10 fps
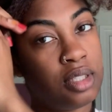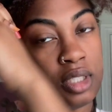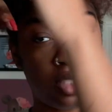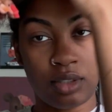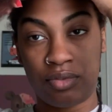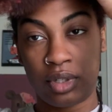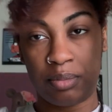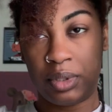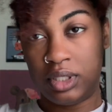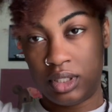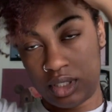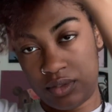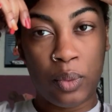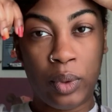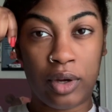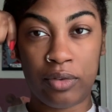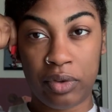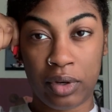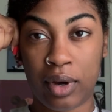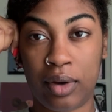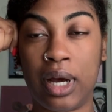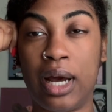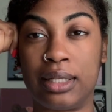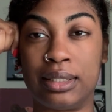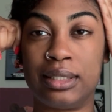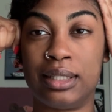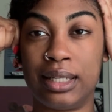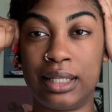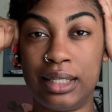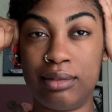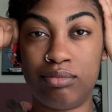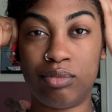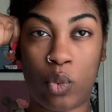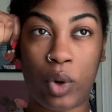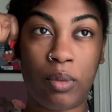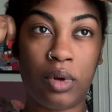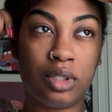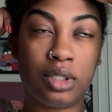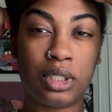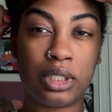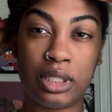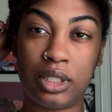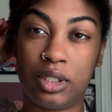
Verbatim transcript: just the front pieces. We're gonna figure out how to slick it, where we're gonna slick it in the